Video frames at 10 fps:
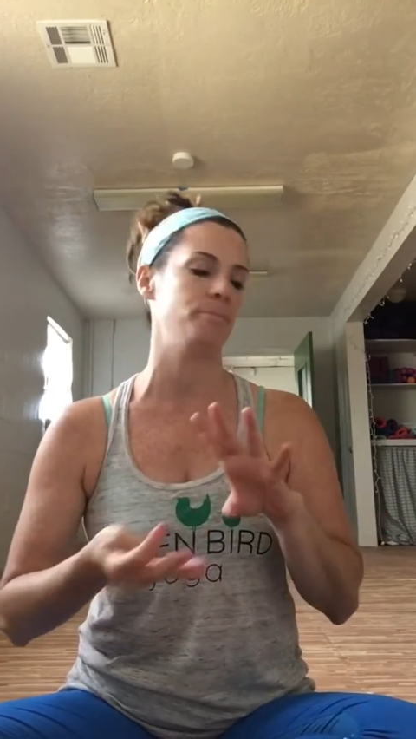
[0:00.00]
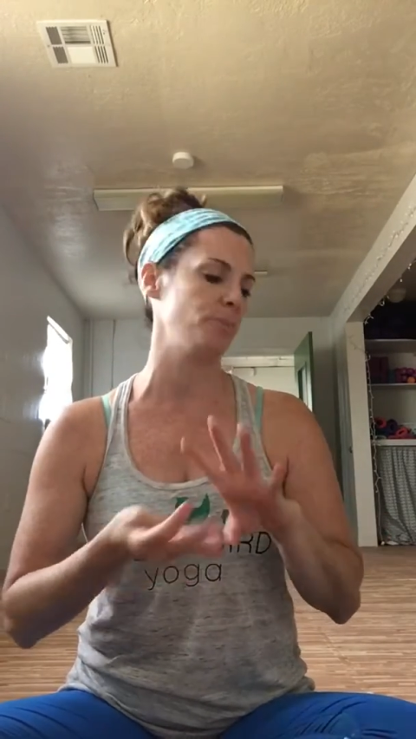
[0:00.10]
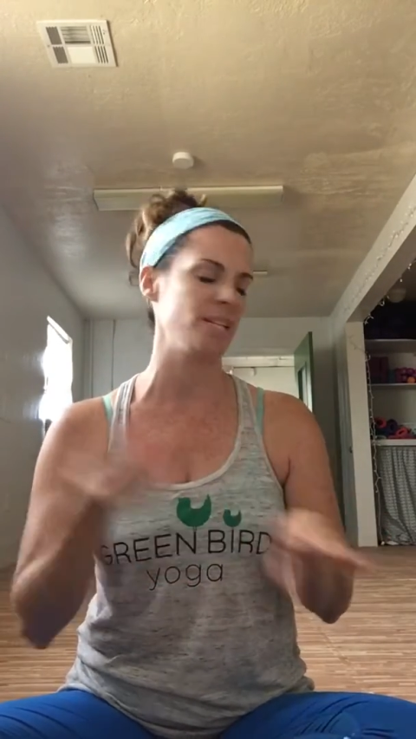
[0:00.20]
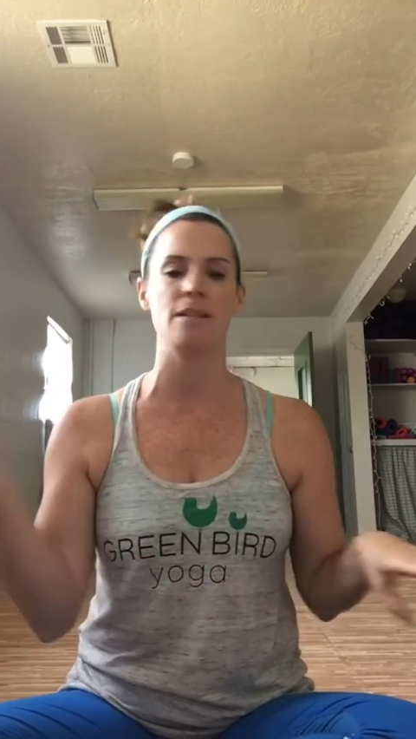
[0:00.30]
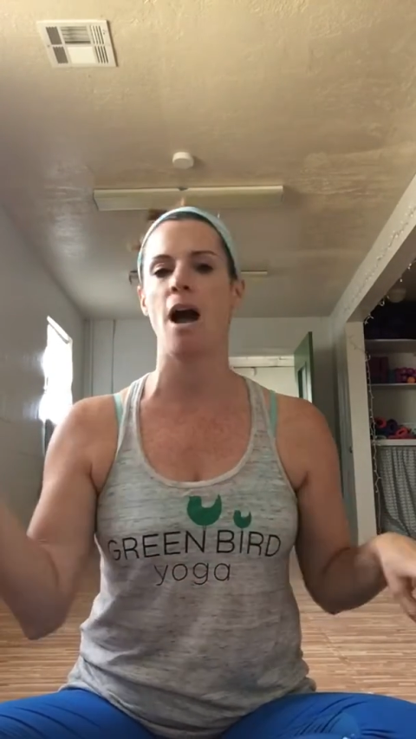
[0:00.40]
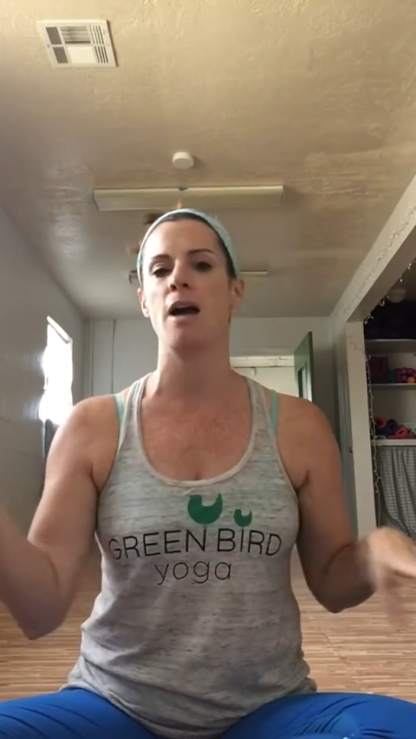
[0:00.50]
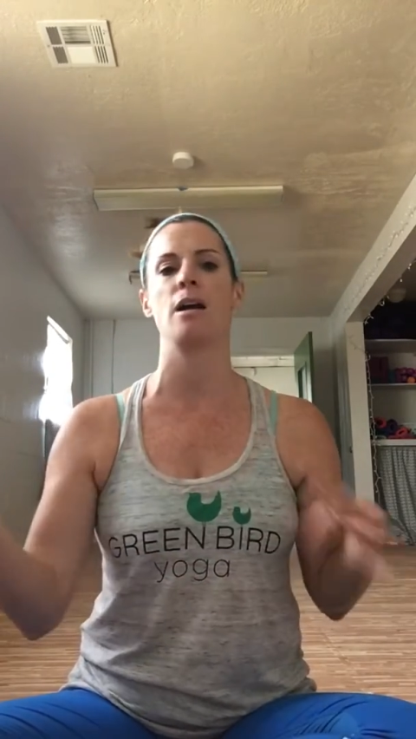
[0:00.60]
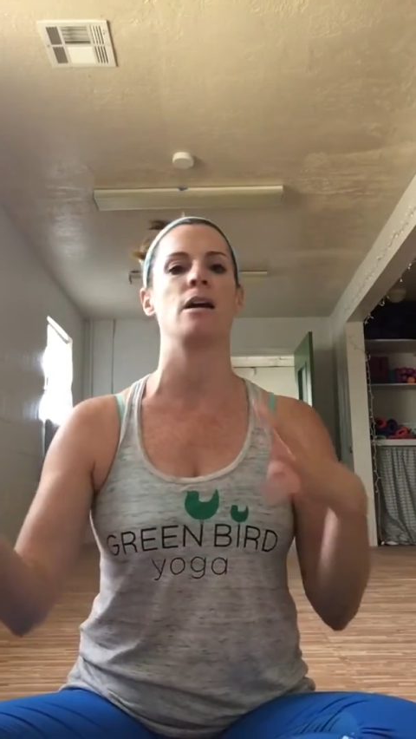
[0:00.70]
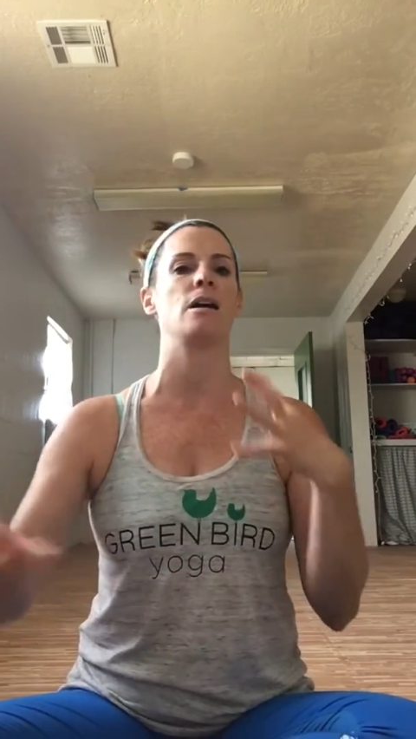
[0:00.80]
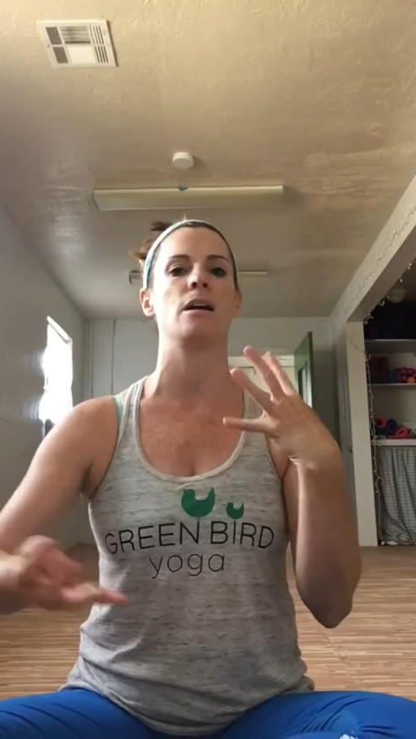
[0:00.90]
play
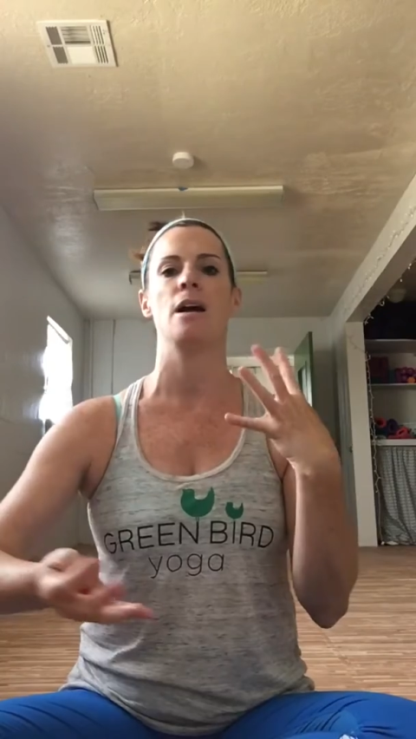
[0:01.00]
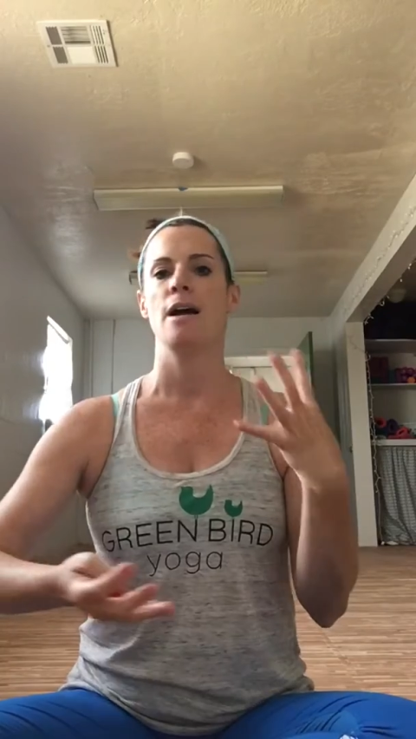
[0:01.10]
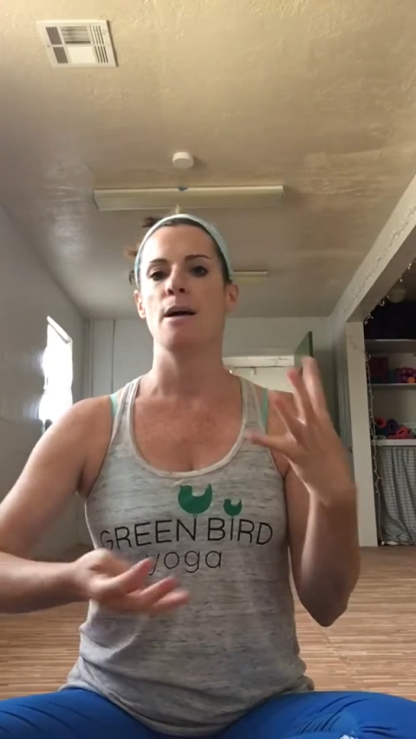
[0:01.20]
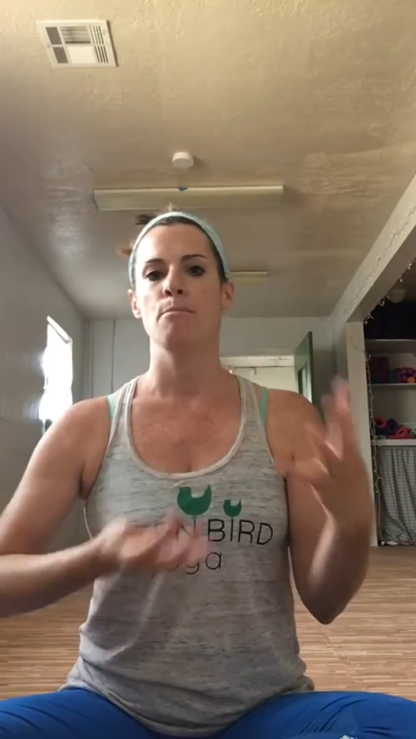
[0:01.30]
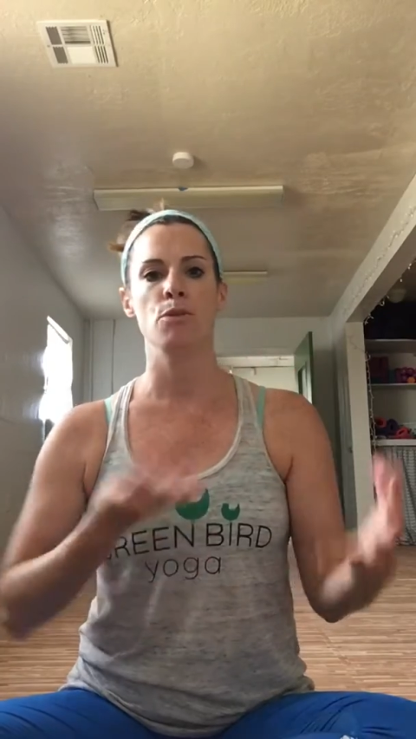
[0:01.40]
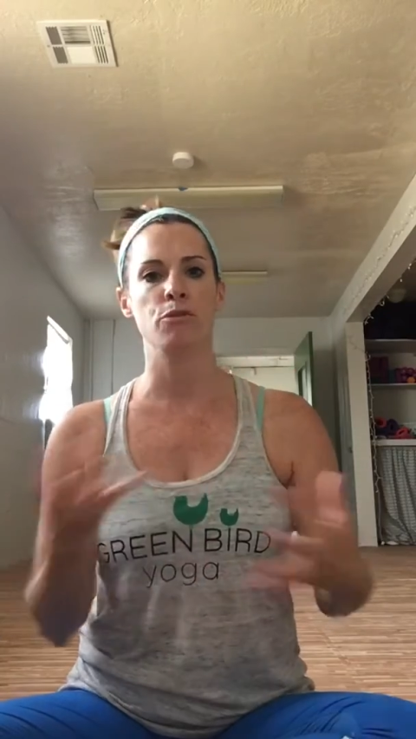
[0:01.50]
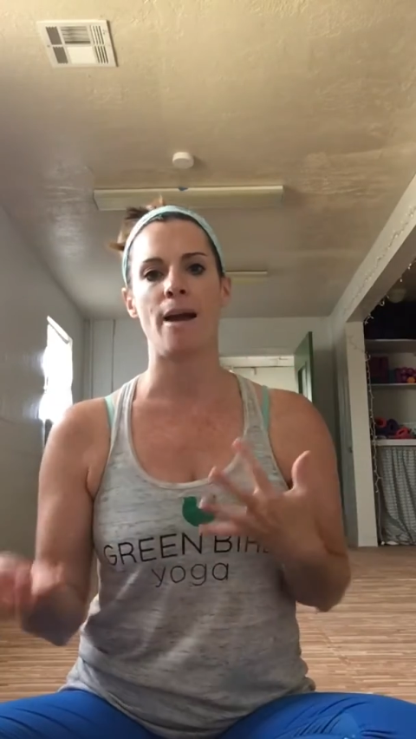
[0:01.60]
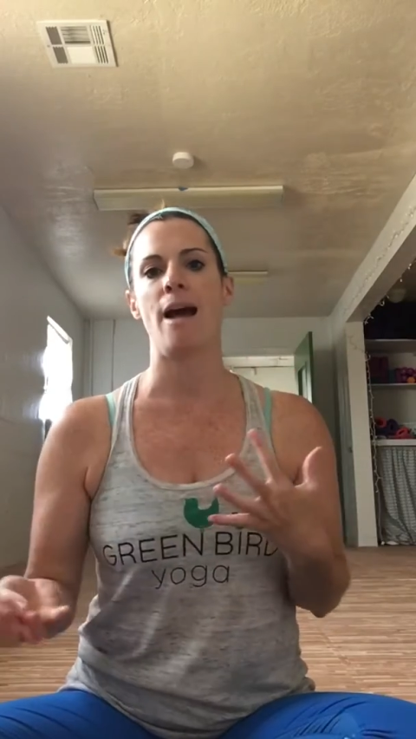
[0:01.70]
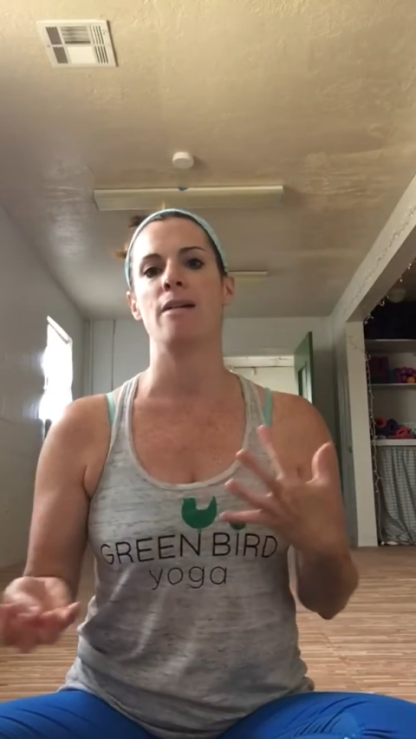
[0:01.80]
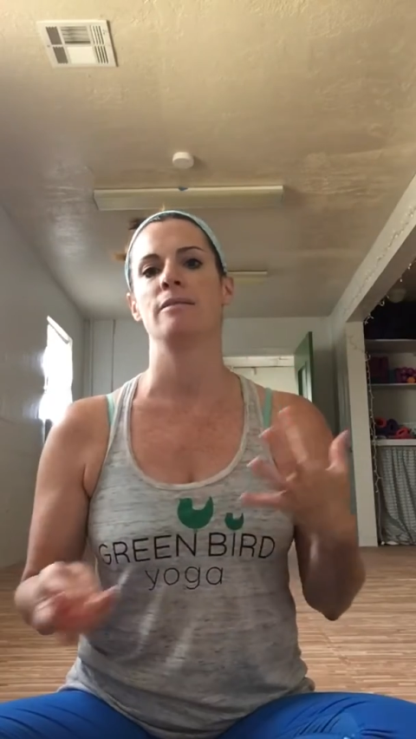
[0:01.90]
soccer, move
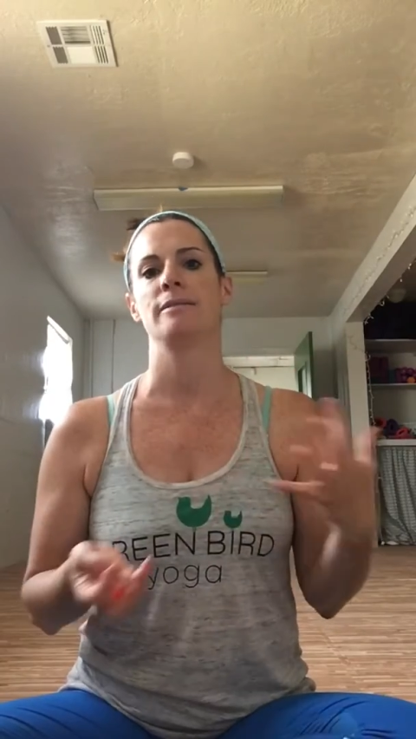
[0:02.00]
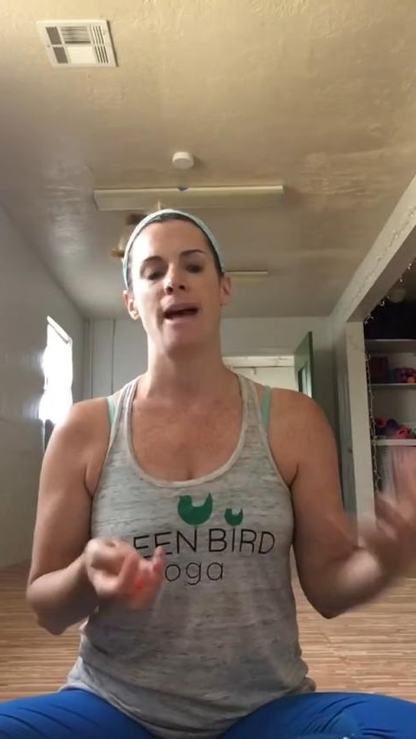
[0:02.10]
around,